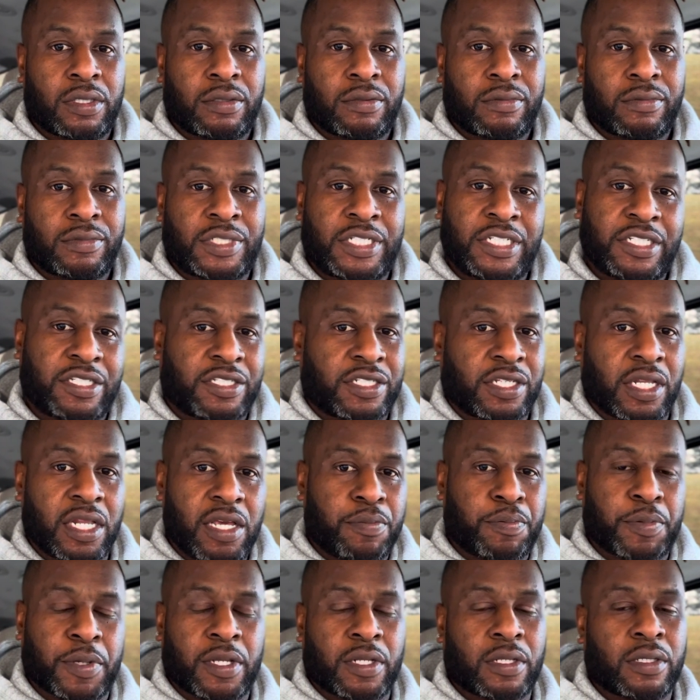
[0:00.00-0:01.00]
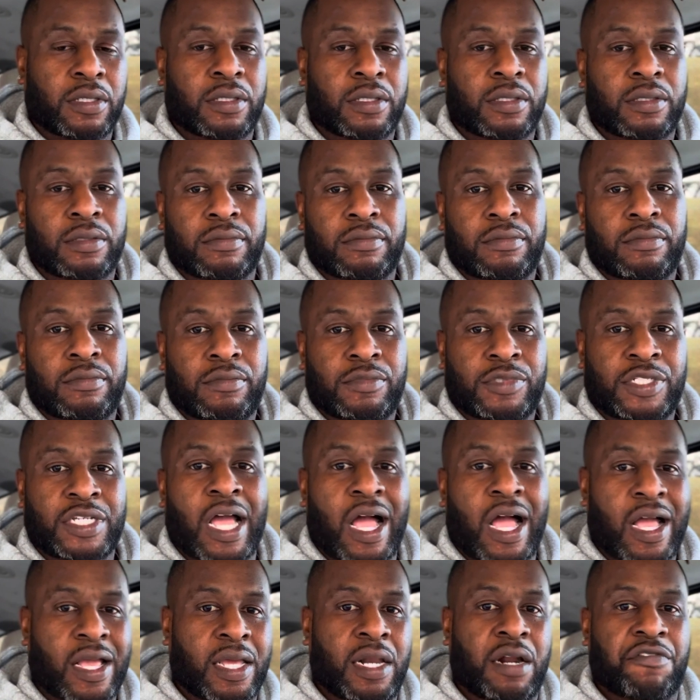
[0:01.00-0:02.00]
She's sleeping. She got
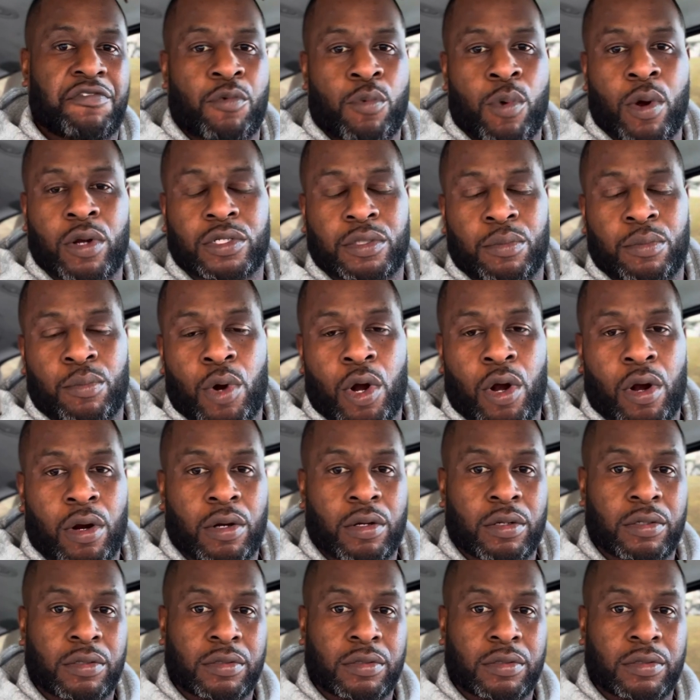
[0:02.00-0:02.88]
to get up for work tomorrow.